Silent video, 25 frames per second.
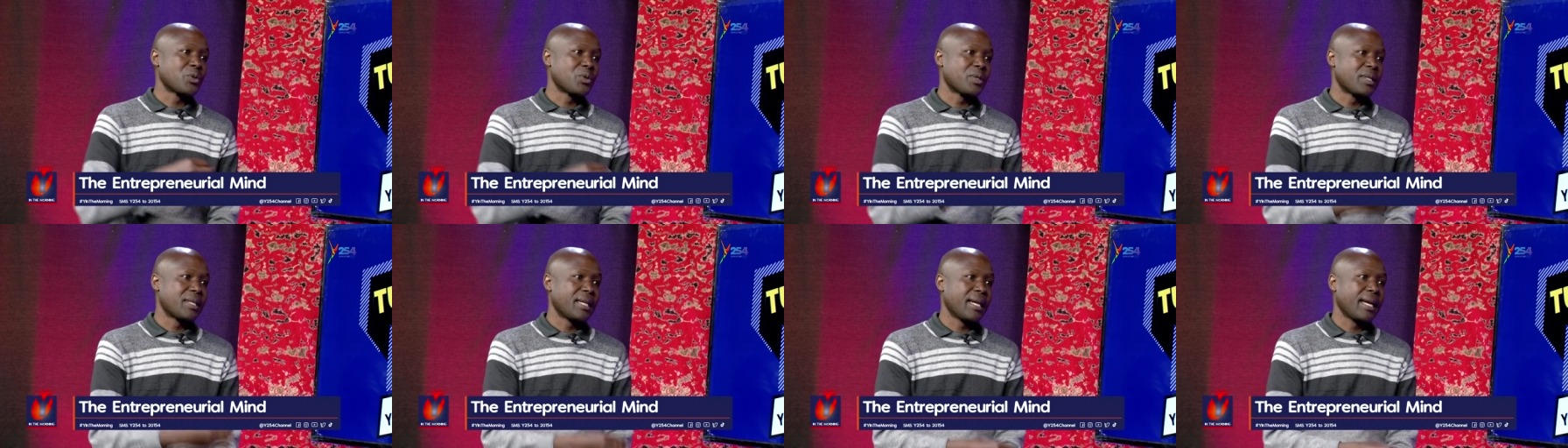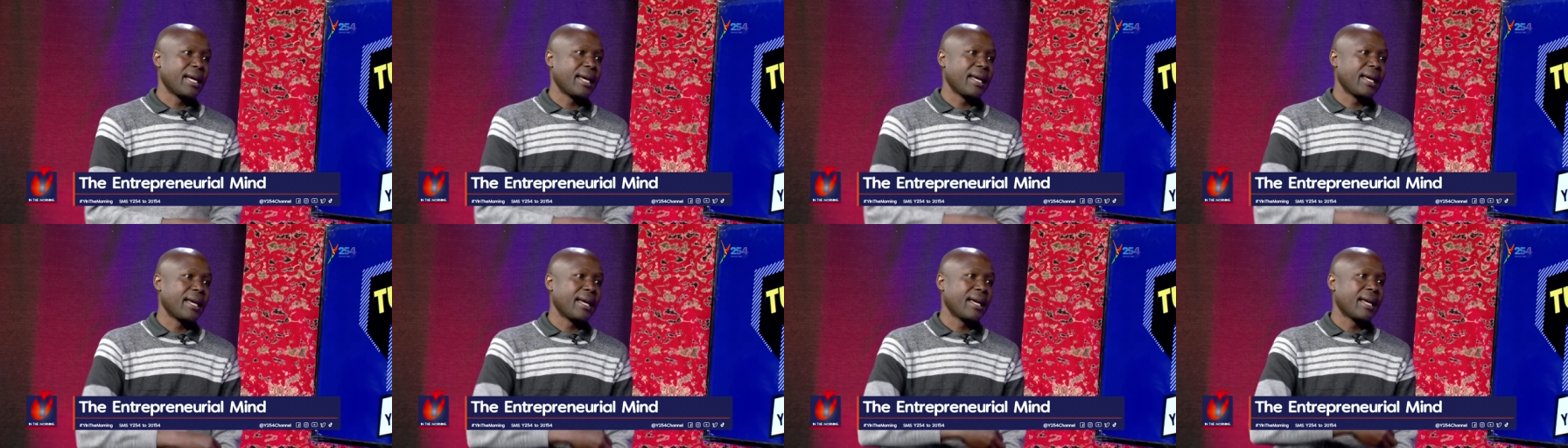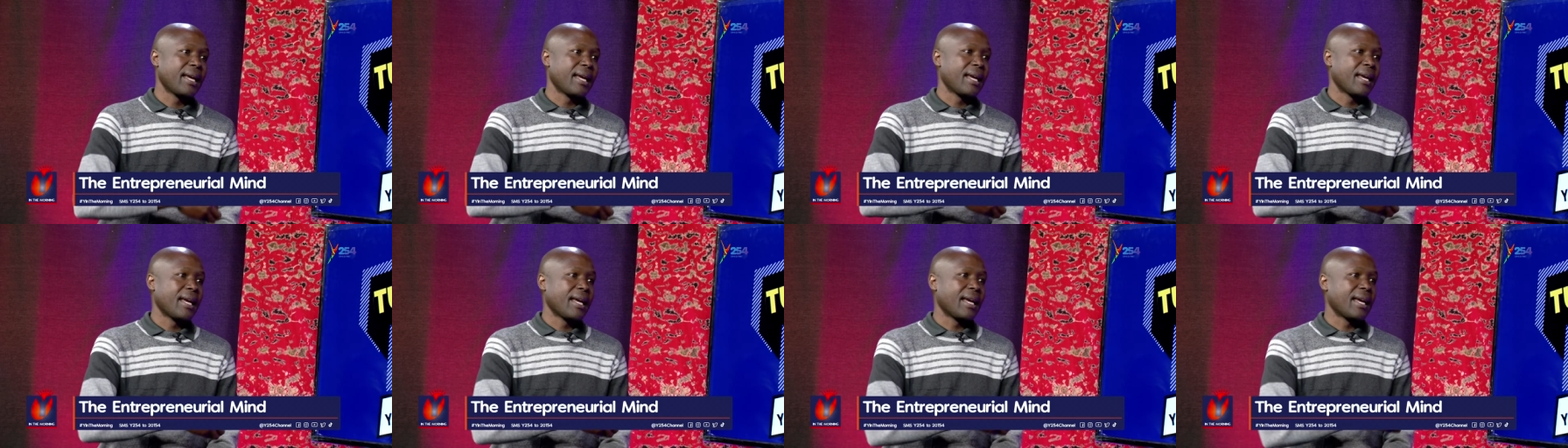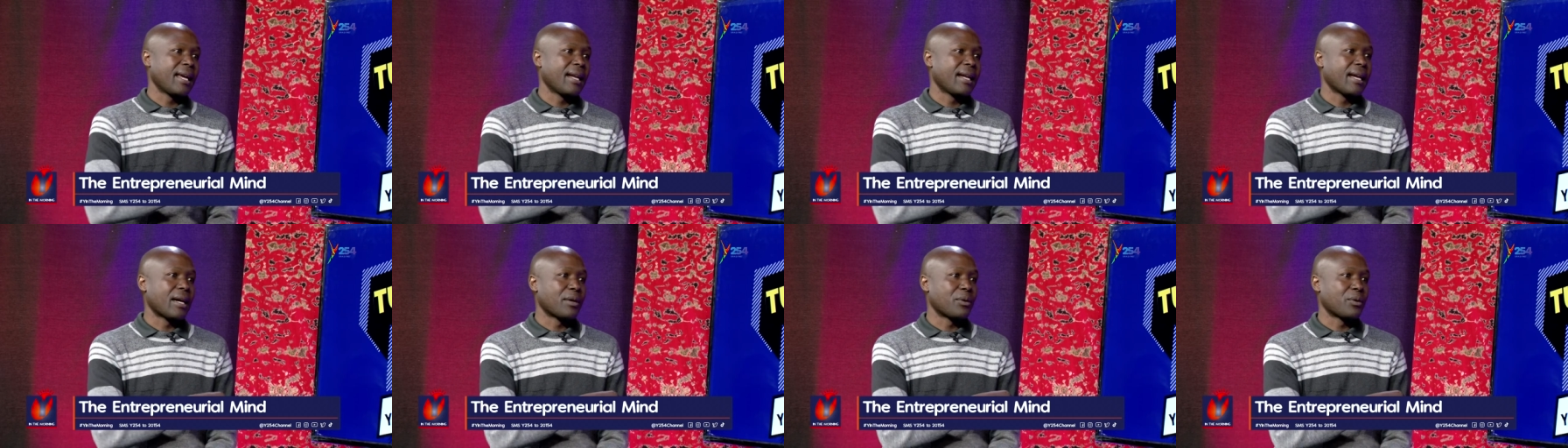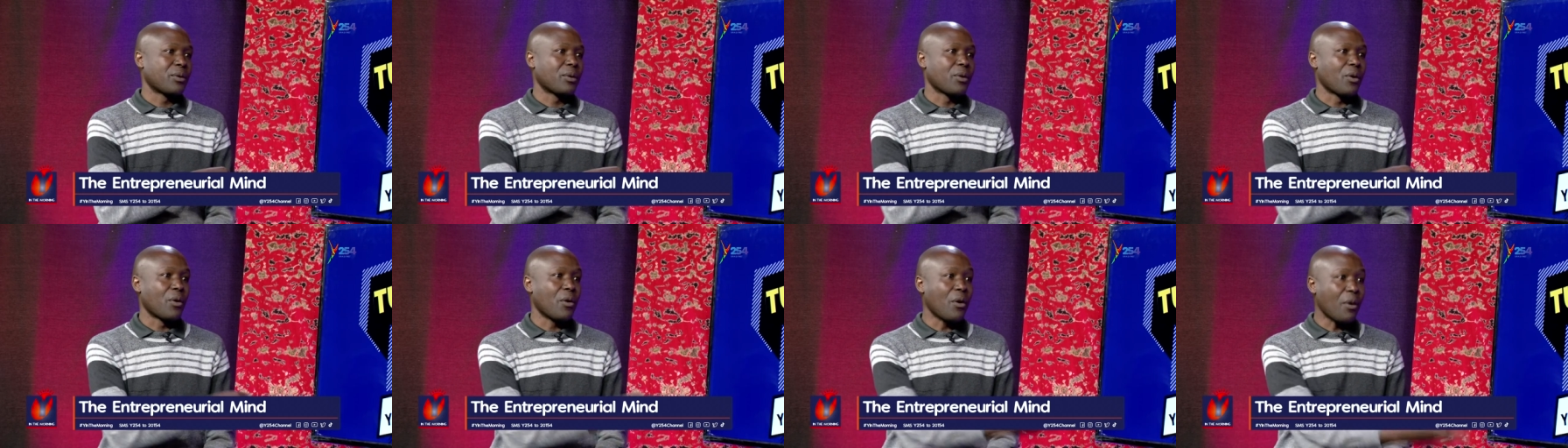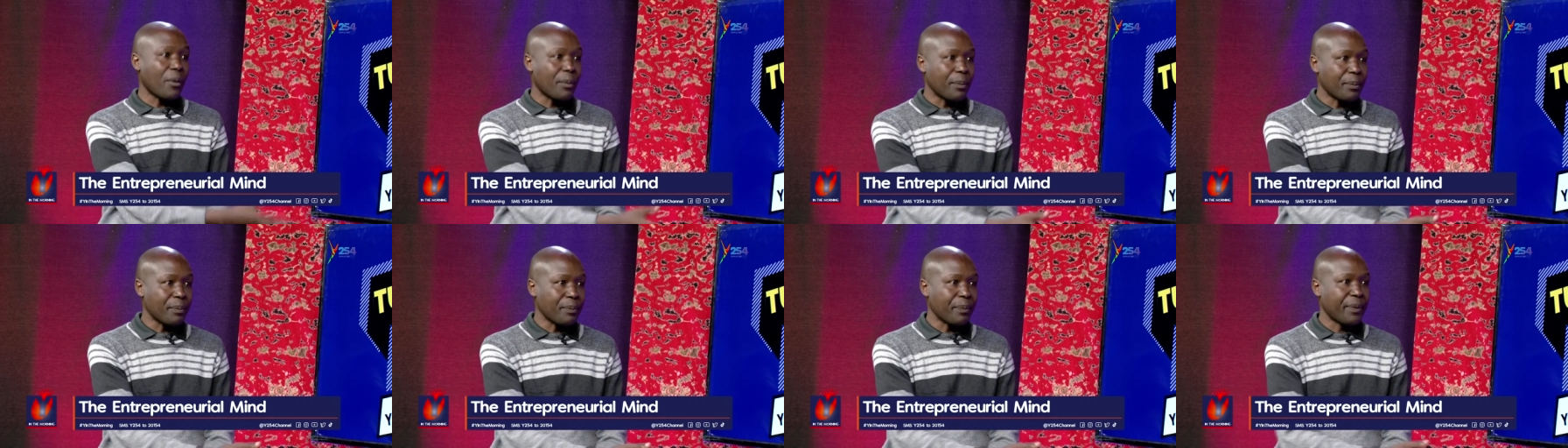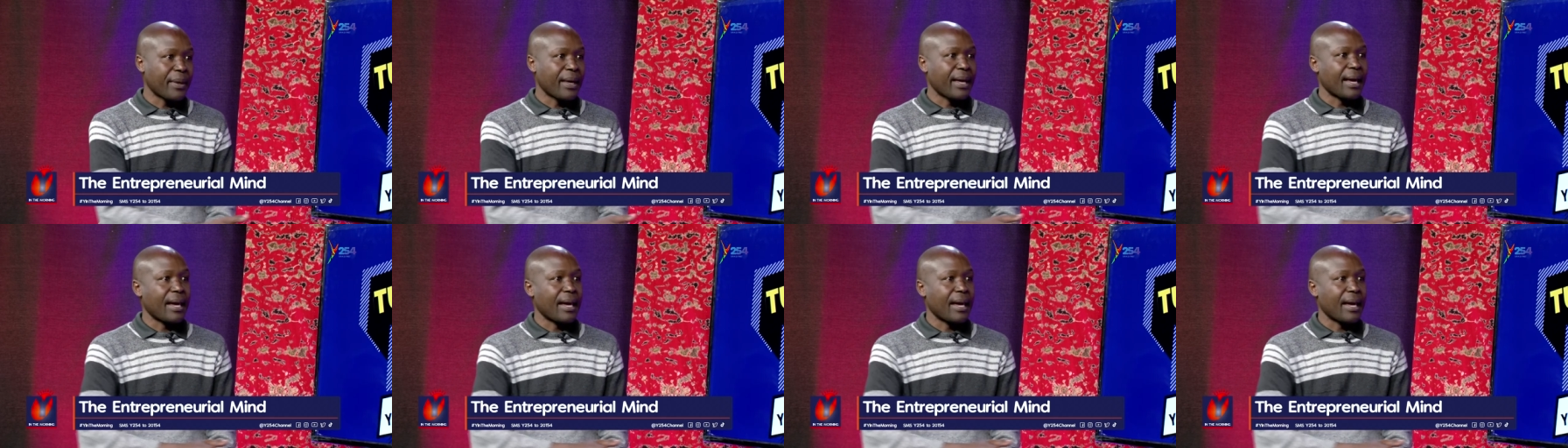to stay in a rural home